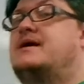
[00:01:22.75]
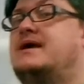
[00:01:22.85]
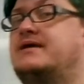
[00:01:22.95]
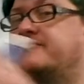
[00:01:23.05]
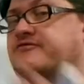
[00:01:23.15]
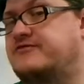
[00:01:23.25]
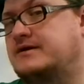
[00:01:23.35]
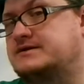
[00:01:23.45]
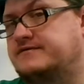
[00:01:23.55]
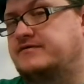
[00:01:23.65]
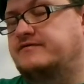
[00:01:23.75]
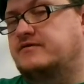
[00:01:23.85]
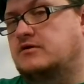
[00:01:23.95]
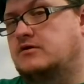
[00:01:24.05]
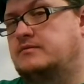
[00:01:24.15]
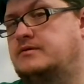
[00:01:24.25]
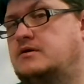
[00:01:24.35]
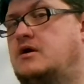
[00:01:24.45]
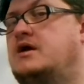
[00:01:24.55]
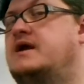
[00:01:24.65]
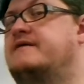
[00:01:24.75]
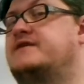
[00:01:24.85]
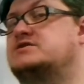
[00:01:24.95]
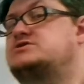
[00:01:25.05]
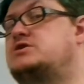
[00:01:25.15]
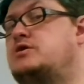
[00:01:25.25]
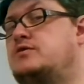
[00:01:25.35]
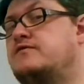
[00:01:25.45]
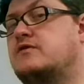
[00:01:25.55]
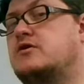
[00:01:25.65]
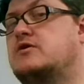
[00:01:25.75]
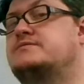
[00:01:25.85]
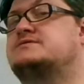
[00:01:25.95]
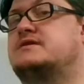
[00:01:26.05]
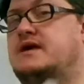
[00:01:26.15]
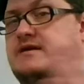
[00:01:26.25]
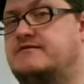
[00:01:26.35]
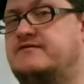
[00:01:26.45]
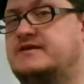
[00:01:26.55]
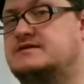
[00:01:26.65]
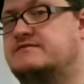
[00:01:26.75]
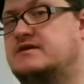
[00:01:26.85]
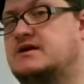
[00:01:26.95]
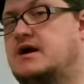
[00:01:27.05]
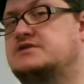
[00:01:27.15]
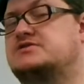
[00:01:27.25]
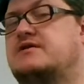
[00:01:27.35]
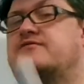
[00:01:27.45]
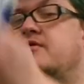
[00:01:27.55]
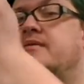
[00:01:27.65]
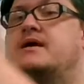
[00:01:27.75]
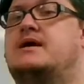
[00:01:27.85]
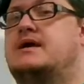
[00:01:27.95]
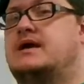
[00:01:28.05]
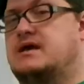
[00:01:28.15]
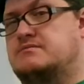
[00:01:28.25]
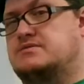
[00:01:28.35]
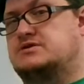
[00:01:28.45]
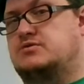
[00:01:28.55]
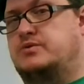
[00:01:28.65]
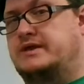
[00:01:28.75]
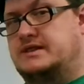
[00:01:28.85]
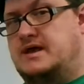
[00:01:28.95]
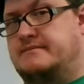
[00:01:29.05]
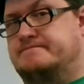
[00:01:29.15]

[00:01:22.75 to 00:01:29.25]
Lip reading: in front of the verb, if there's two verbs, an infinitive and a conjugate form, in between them.